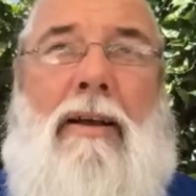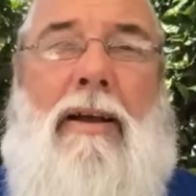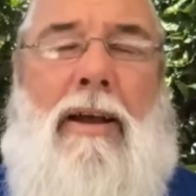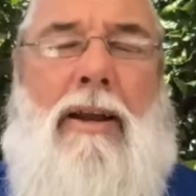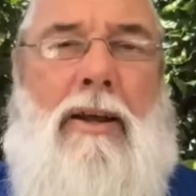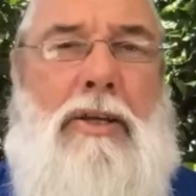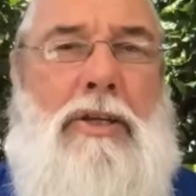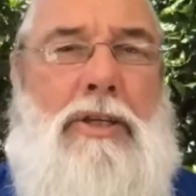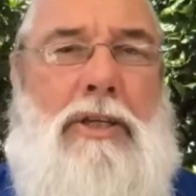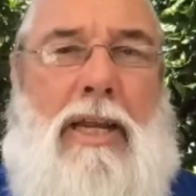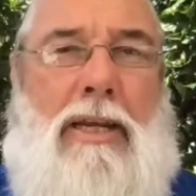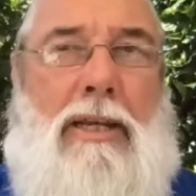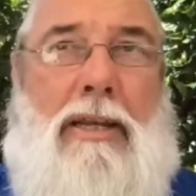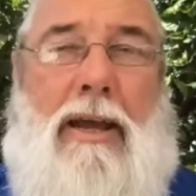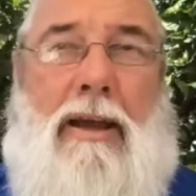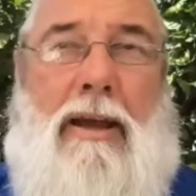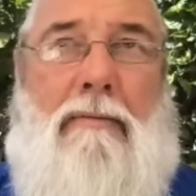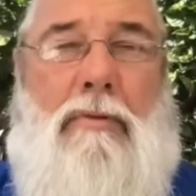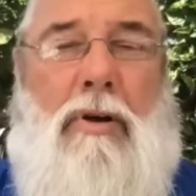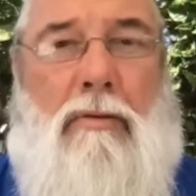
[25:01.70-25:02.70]
And I said,
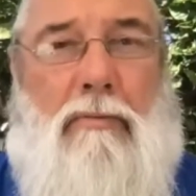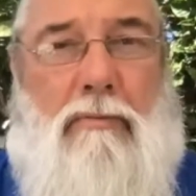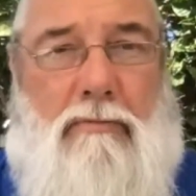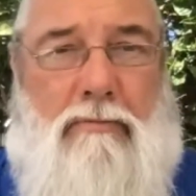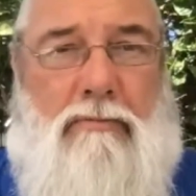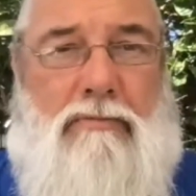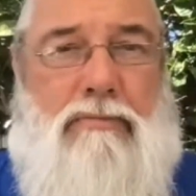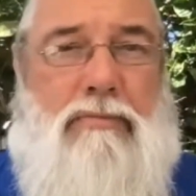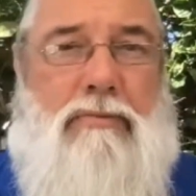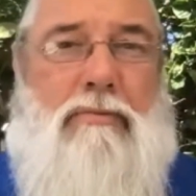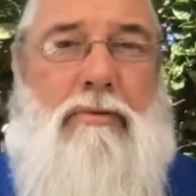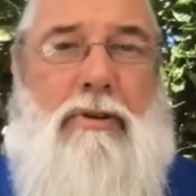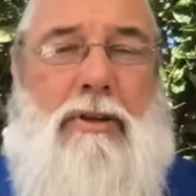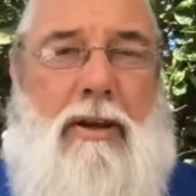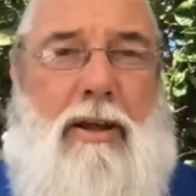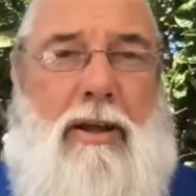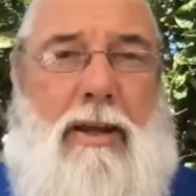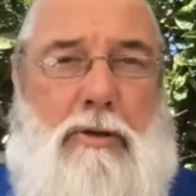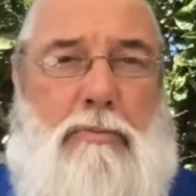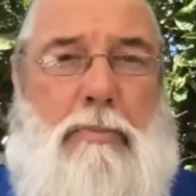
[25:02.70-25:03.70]
well,
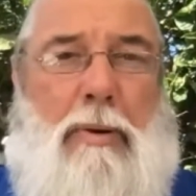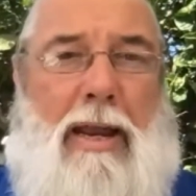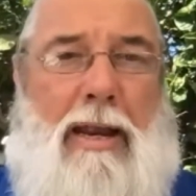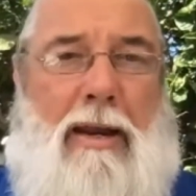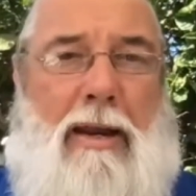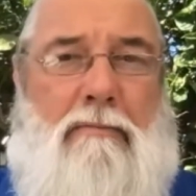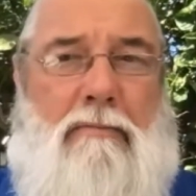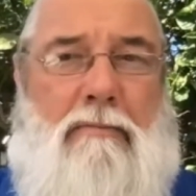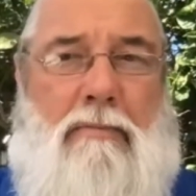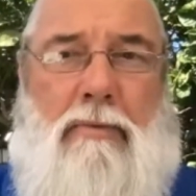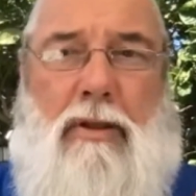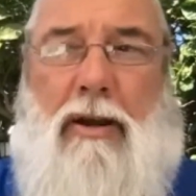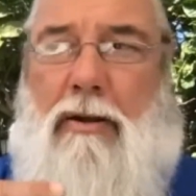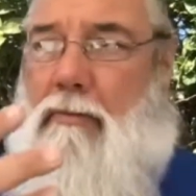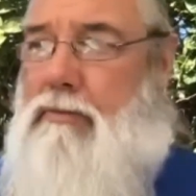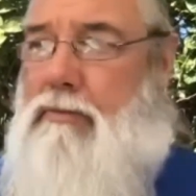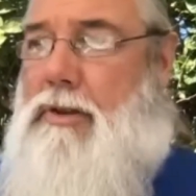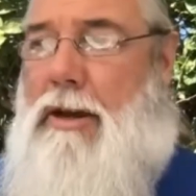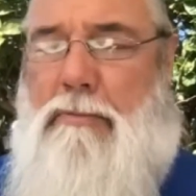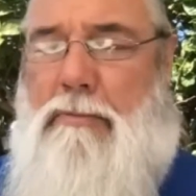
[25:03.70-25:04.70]
can I explain?
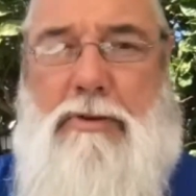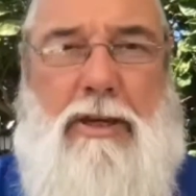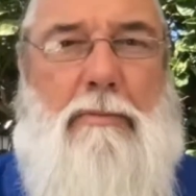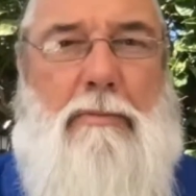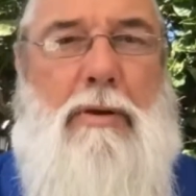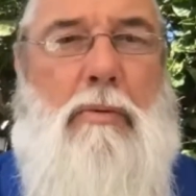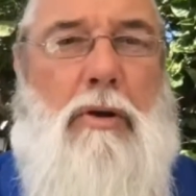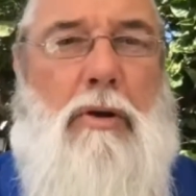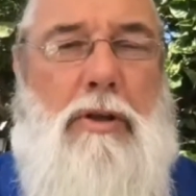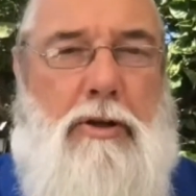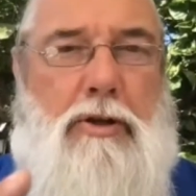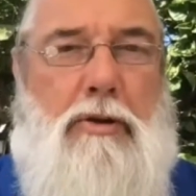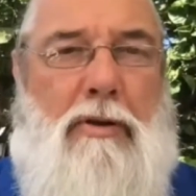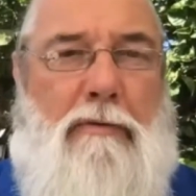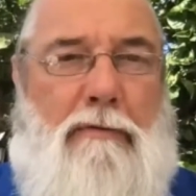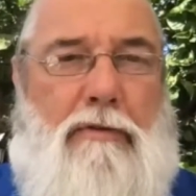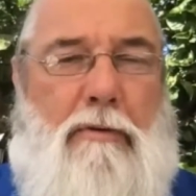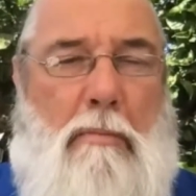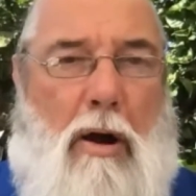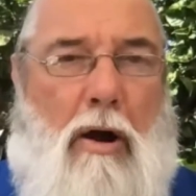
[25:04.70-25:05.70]
Tell me what you're
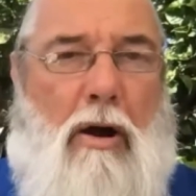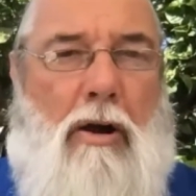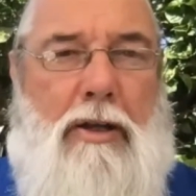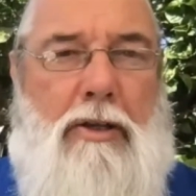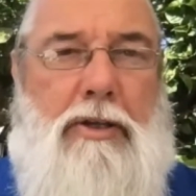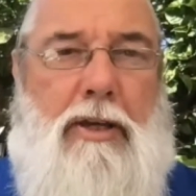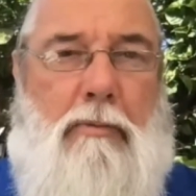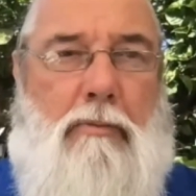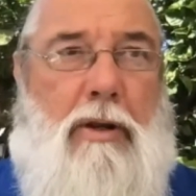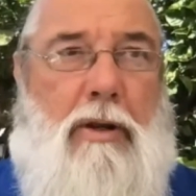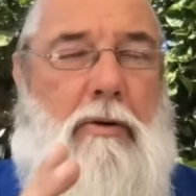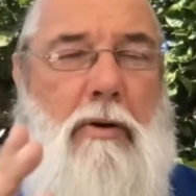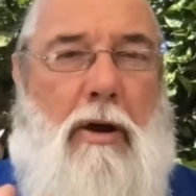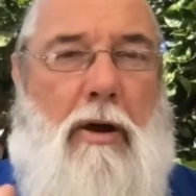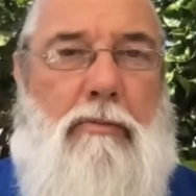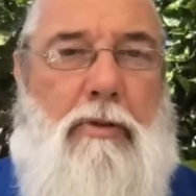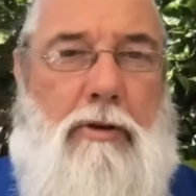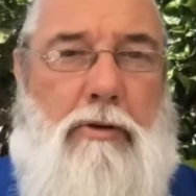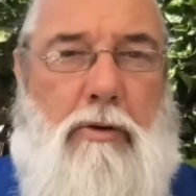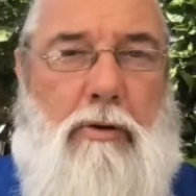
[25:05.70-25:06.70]
doing for marketing when you
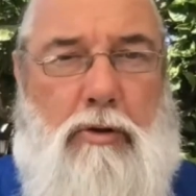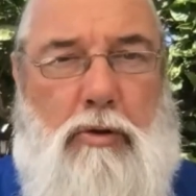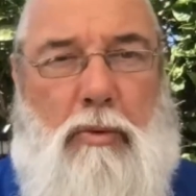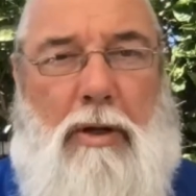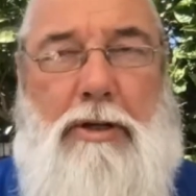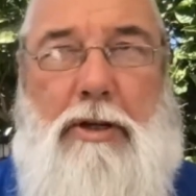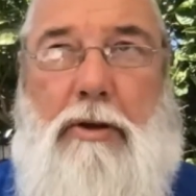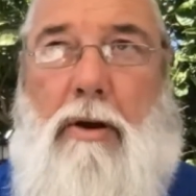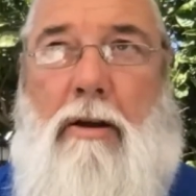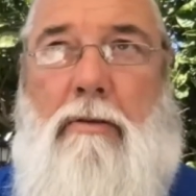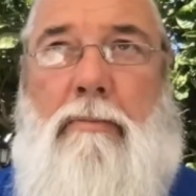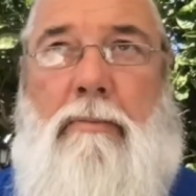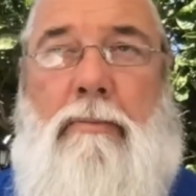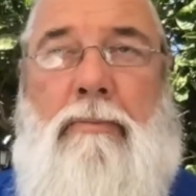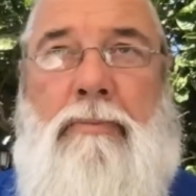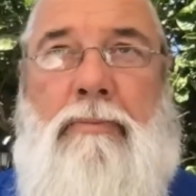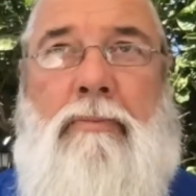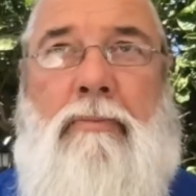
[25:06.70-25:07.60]
open the doors. When do you open?